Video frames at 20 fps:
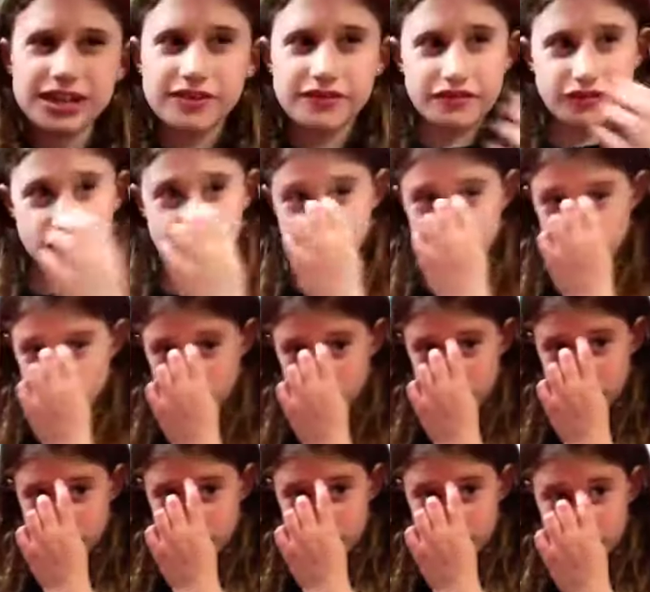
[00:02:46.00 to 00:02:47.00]
if you
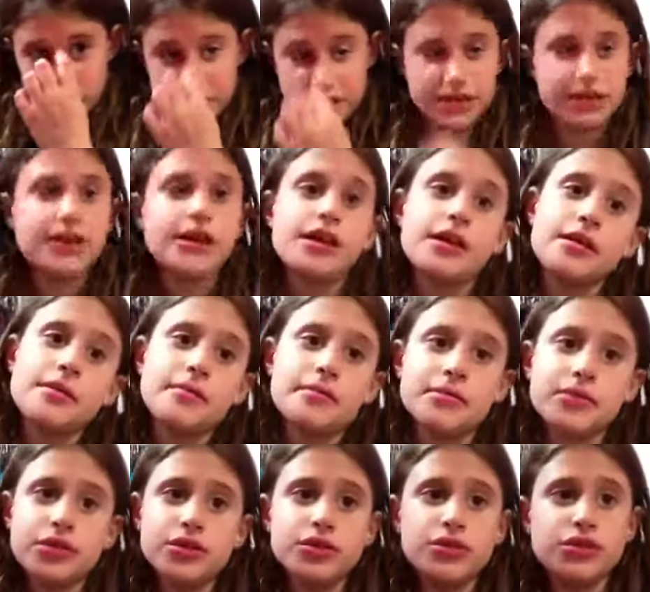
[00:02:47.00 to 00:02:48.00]
want, but
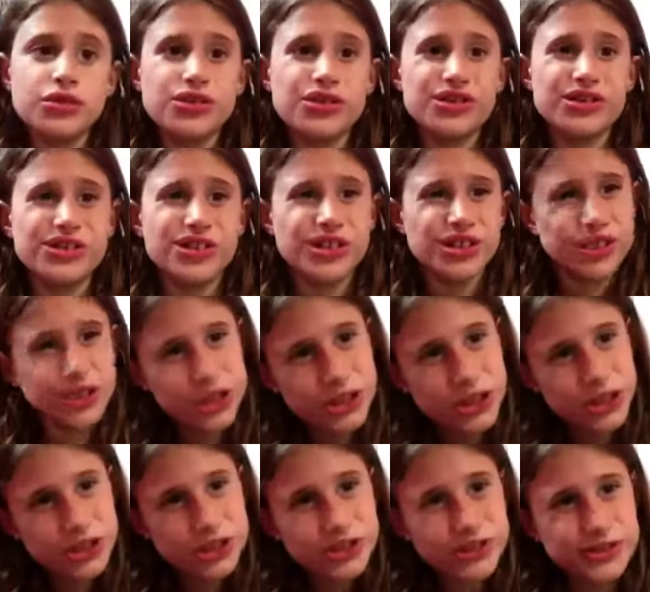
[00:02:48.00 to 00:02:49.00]
you
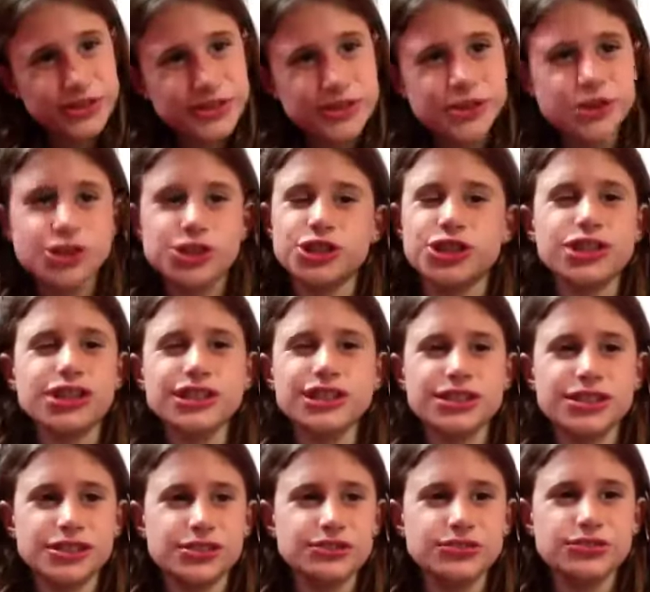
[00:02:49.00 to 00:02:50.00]
shouldn't
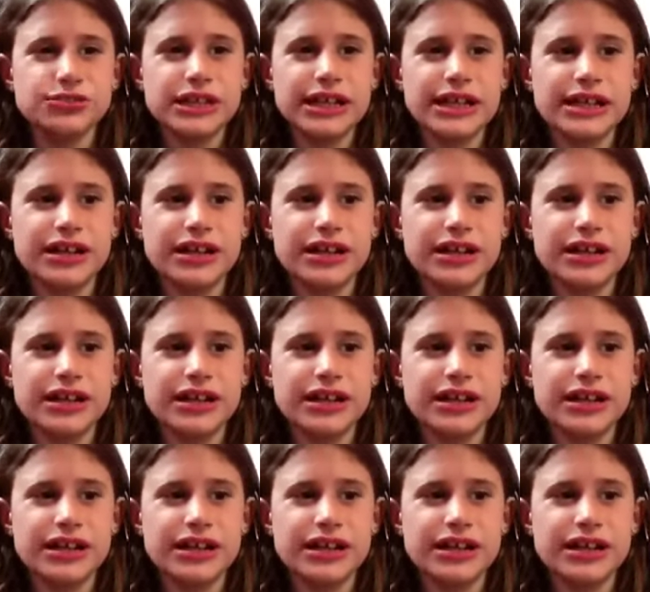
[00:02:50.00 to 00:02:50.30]
do